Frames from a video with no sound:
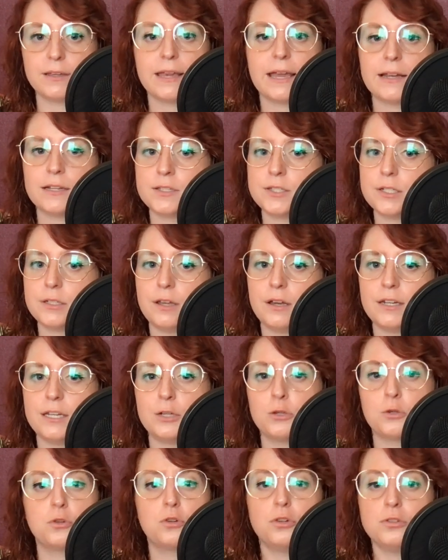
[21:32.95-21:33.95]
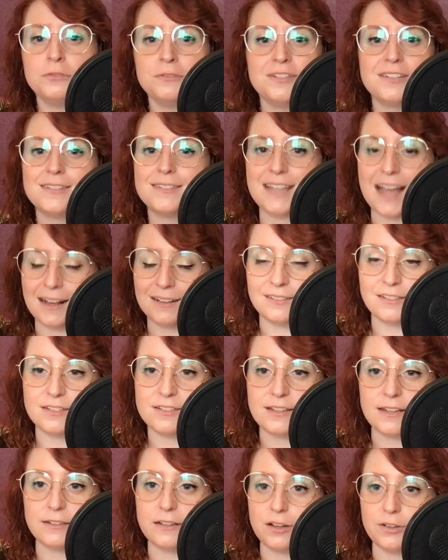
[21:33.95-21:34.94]
Castellotti couldn't exactly
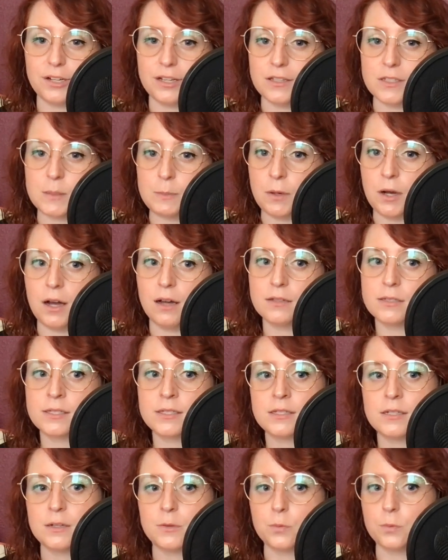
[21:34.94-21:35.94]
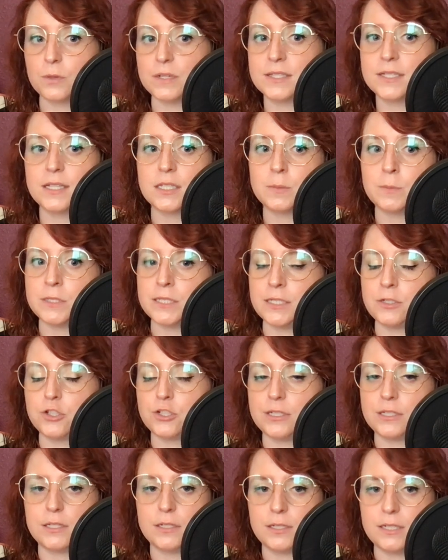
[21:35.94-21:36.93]
say no to his boss and risk his
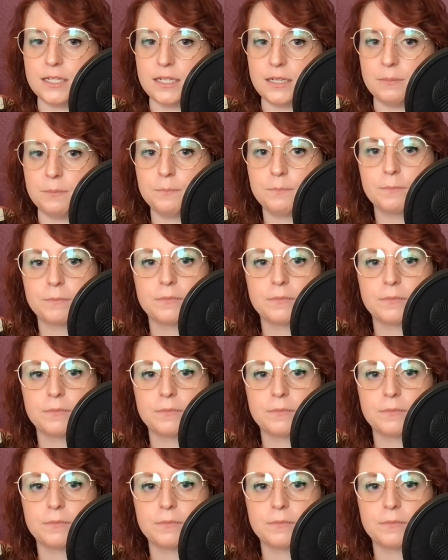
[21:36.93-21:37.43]
position at the team.